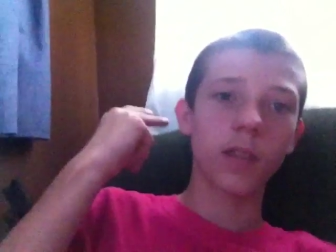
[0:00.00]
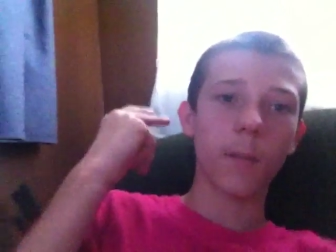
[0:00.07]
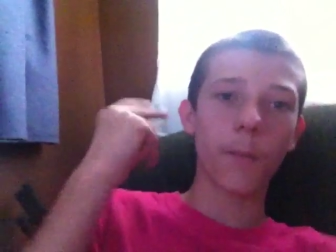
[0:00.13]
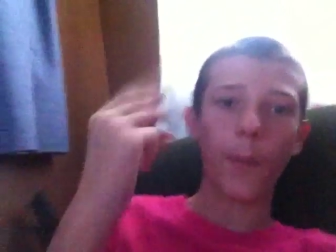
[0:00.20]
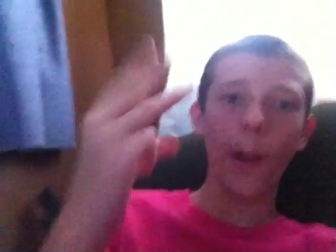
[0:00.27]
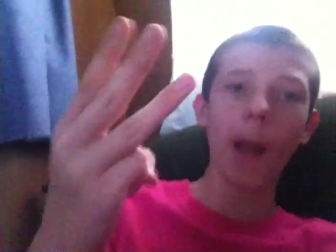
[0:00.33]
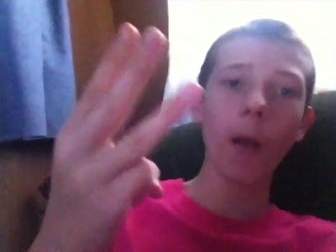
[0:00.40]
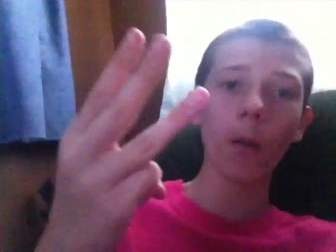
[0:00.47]
the
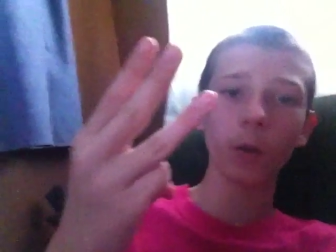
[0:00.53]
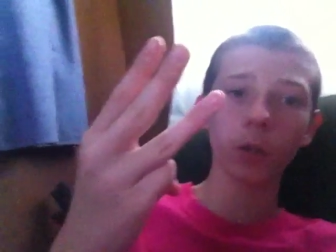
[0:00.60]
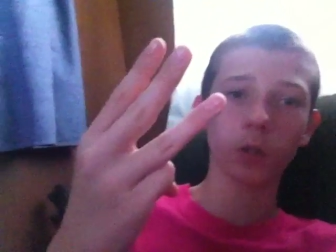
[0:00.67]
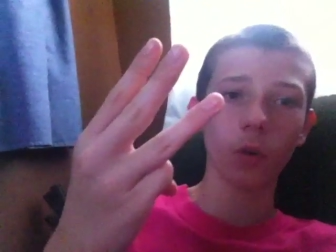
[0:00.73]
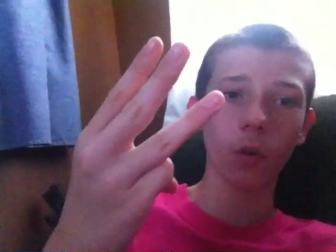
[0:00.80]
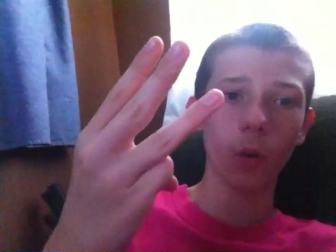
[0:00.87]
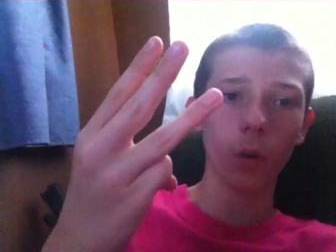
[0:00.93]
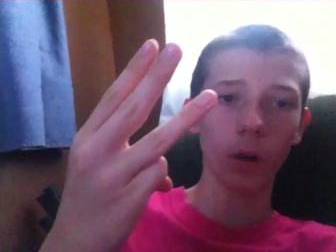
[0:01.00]
power
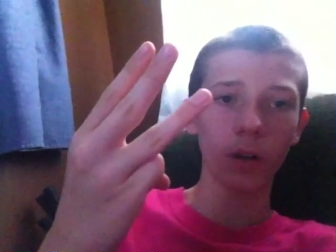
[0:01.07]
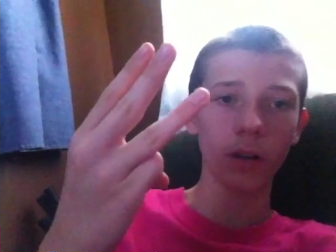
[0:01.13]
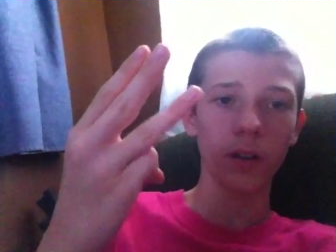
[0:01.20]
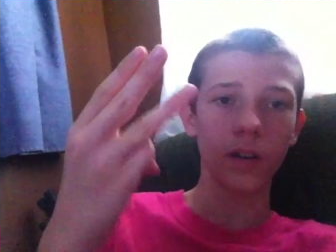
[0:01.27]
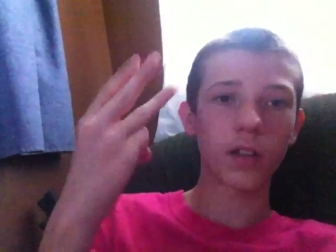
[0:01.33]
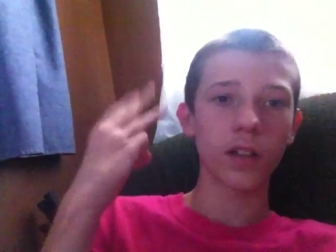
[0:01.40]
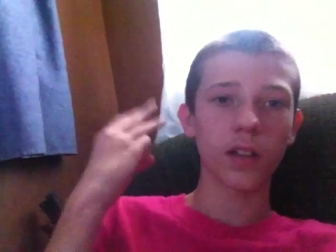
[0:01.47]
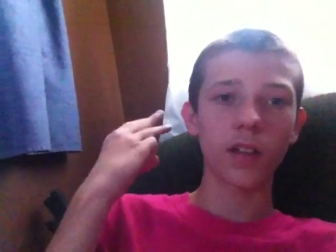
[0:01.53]
cord.
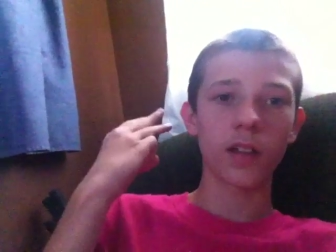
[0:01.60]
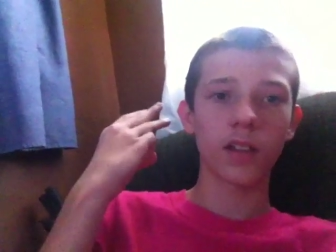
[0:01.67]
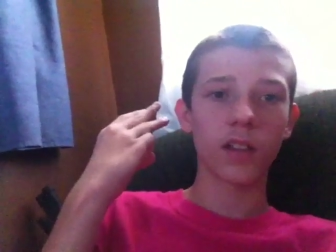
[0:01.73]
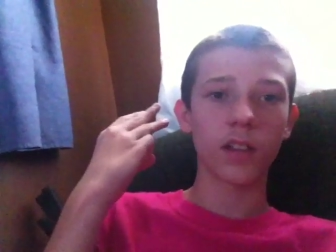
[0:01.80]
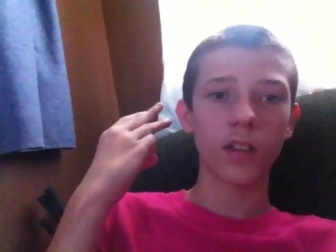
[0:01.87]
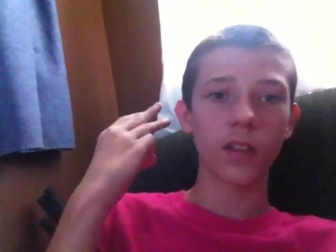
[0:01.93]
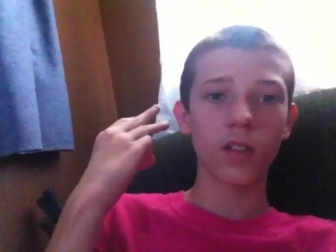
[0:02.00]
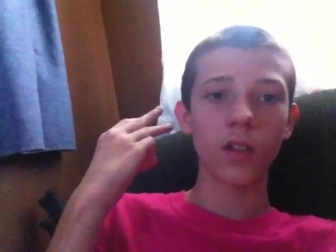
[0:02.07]

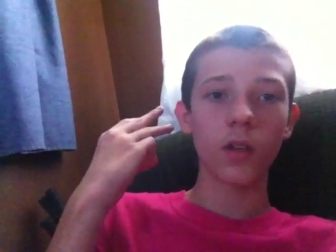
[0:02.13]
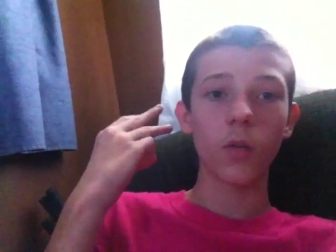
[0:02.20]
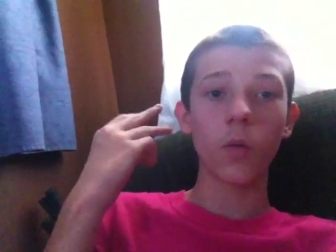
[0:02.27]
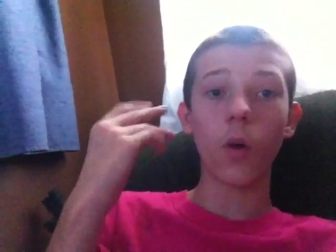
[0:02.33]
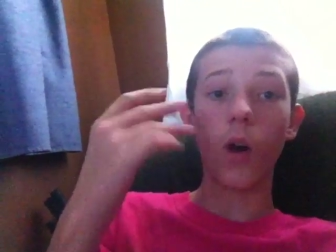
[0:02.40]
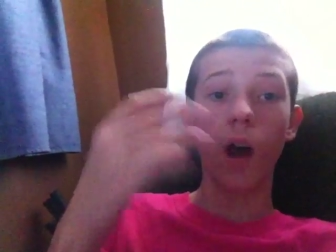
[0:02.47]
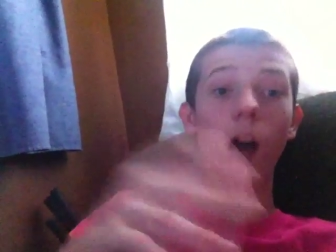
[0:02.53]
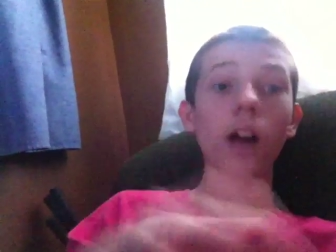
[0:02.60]

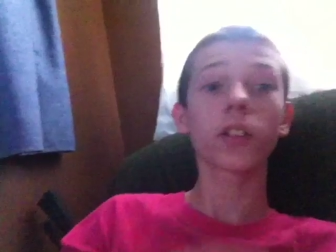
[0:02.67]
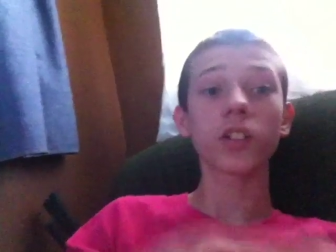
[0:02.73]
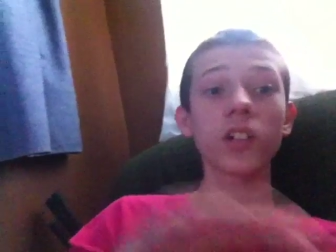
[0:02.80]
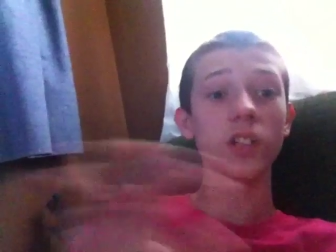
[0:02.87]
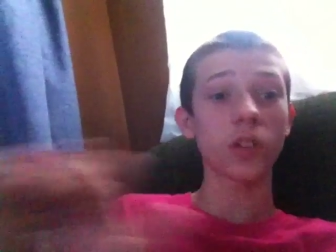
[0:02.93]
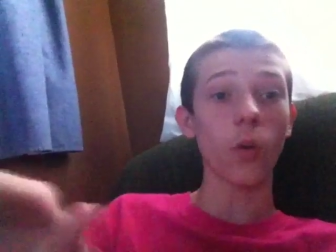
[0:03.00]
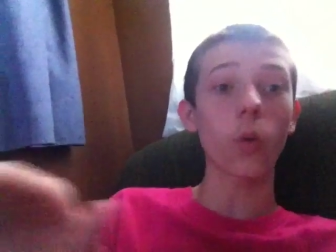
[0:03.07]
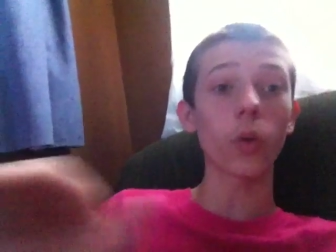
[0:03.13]
Well, I'll tell
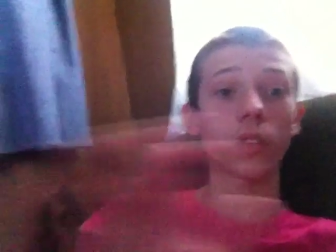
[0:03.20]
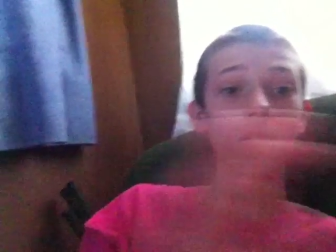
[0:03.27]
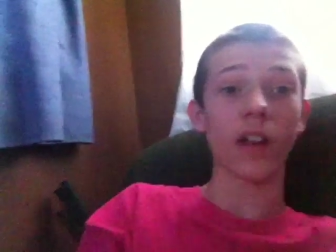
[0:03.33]
you the order